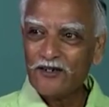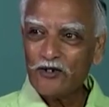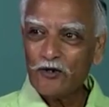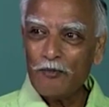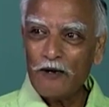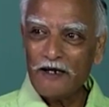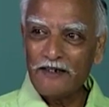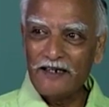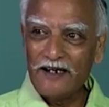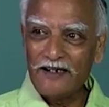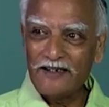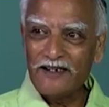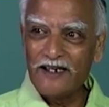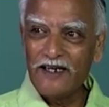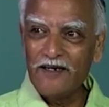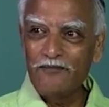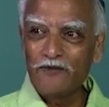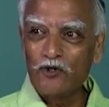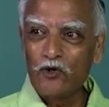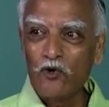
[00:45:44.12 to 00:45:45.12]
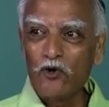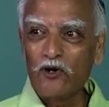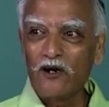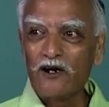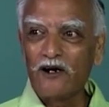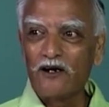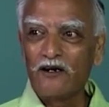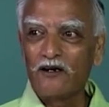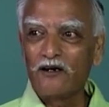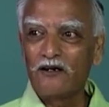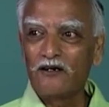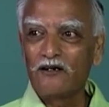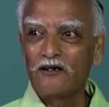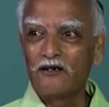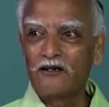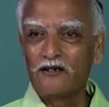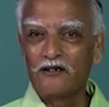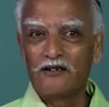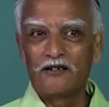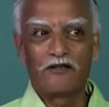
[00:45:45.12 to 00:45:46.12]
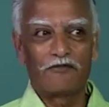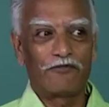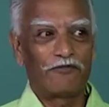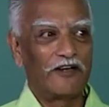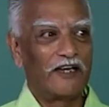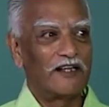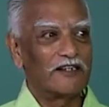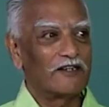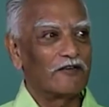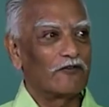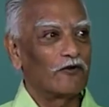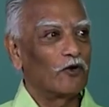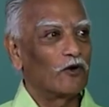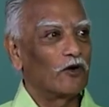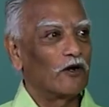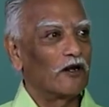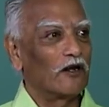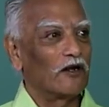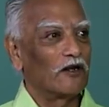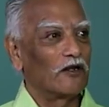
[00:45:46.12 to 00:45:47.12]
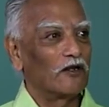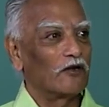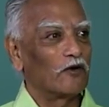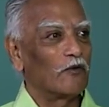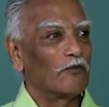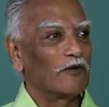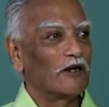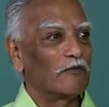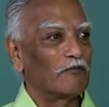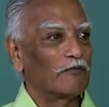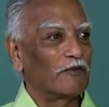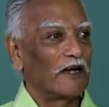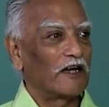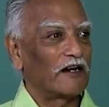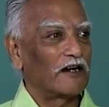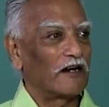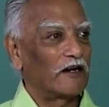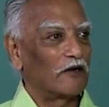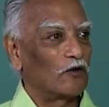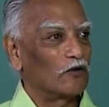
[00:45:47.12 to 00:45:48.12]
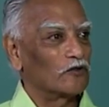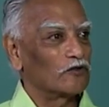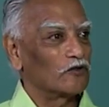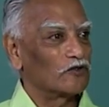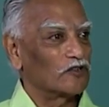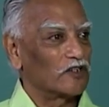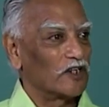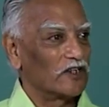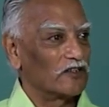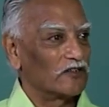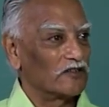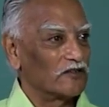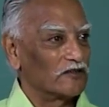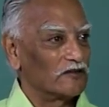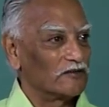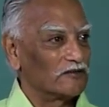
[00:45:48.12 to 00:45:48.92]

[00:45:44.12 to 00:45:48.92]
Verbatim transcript: So by that time the rural, the face of rural Roman Empire had also changed.